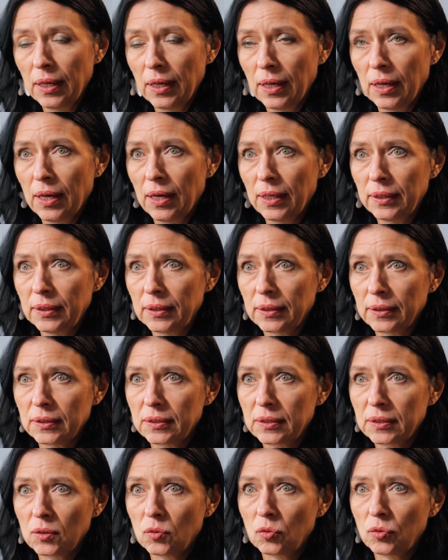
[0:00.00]

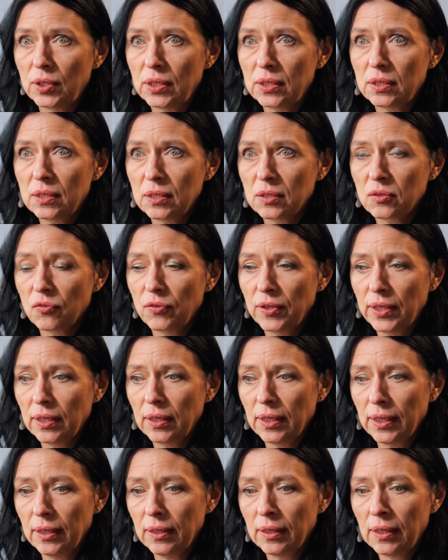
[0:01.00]
And so this is
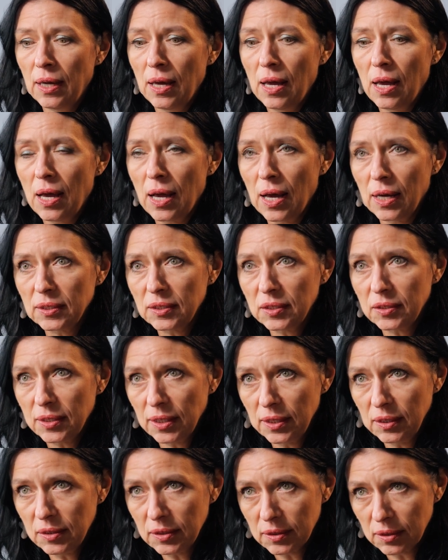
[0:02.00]
really has
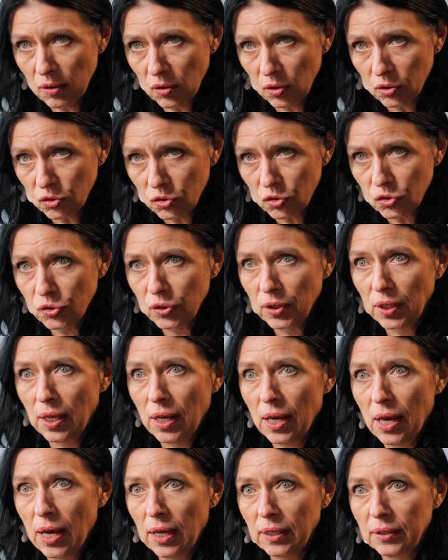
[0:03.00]
changed a lot,
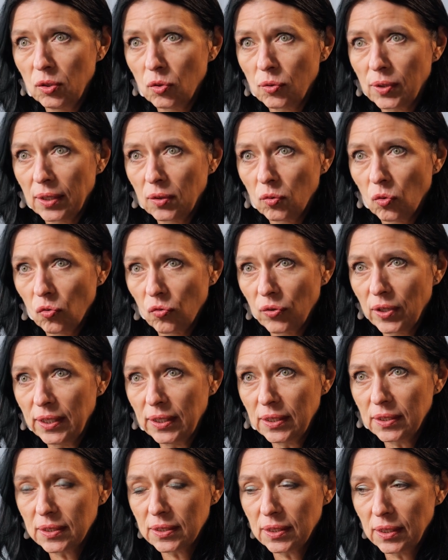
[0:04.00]
and you can
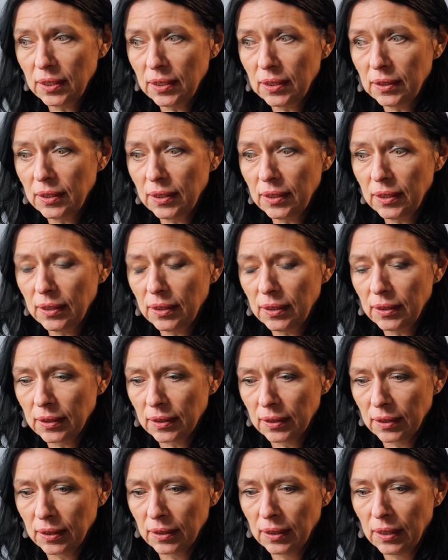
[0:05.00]
already see
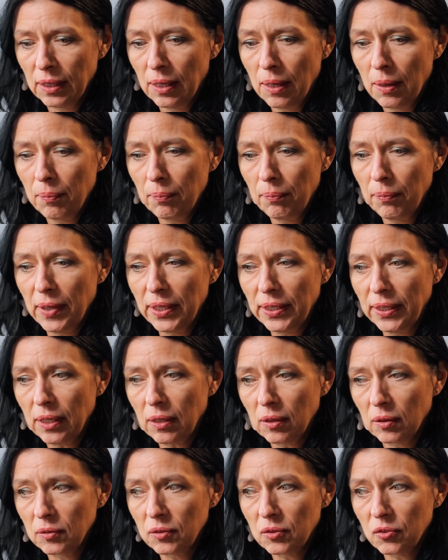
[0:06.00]
the many
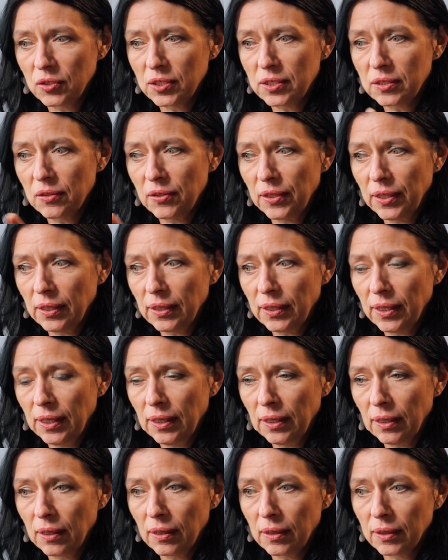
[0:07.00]
countries
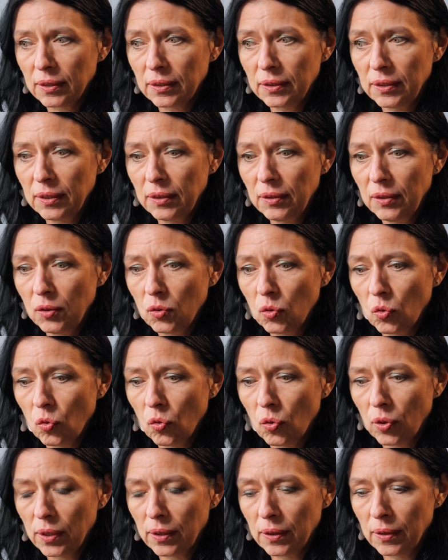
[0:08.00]
thinking the
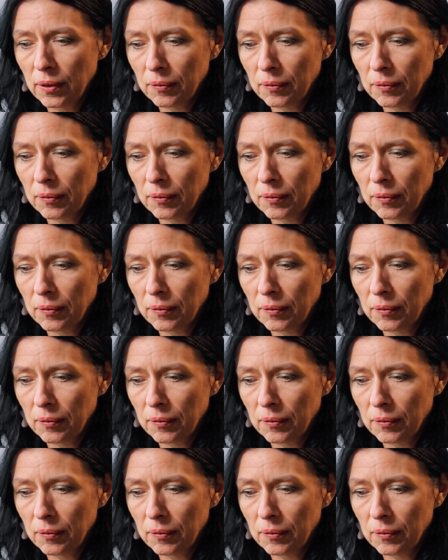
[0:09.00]
new